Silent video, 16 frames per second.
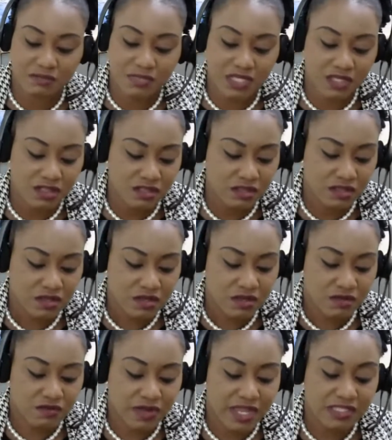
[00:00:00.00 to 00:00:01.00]
mail,
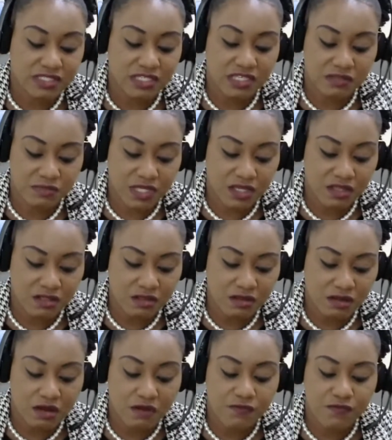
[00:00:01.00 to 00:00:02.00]
right, email,
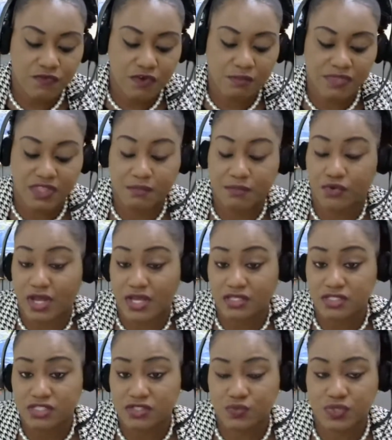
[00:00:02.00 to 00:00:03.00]
or from their
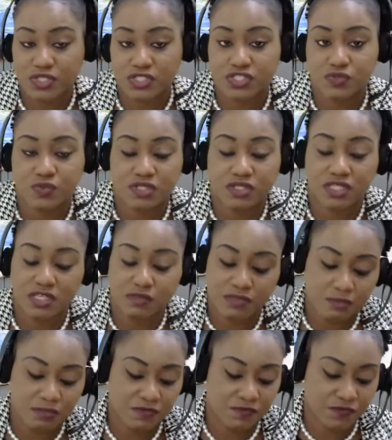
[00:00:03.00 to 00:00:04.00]
branch, which will keep
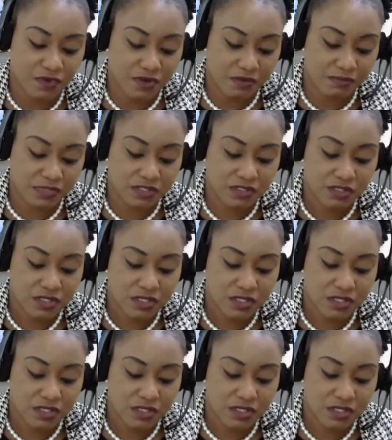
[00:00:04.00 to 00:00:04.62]
them informed.